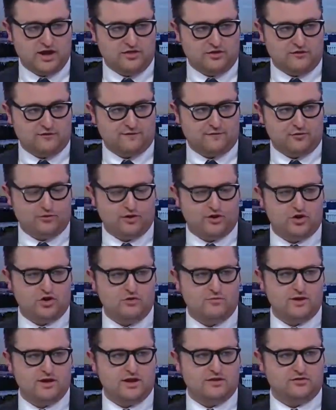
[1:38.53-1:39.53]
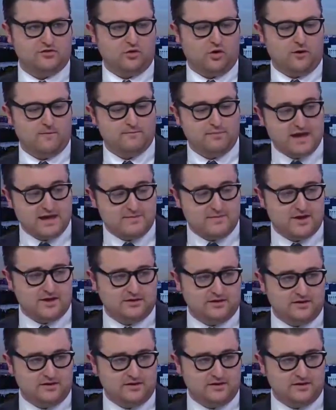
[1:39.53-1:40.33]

Right. They're fully human. And so our Baby